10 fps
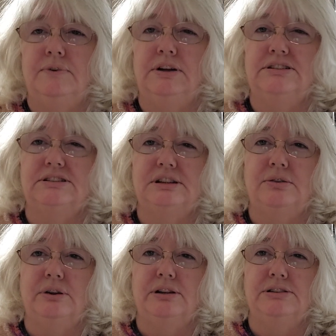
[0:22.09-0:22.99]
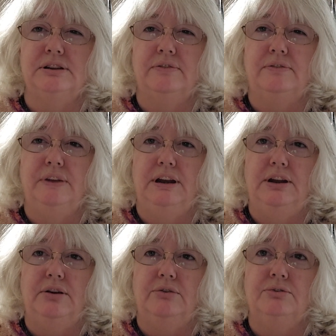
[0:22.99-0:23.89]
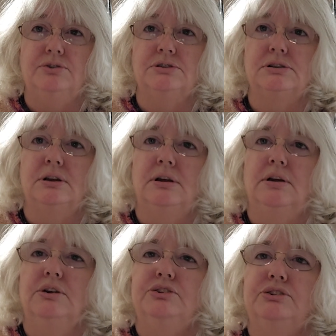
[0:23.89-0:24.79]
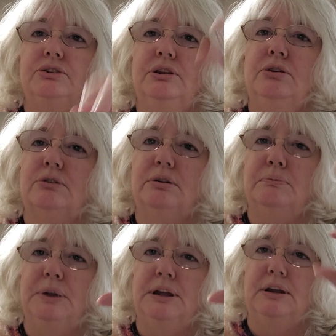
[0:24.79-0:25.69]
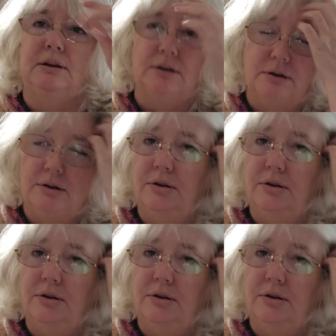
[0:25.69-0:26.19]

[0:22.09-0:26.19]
a series of videos so that you can pick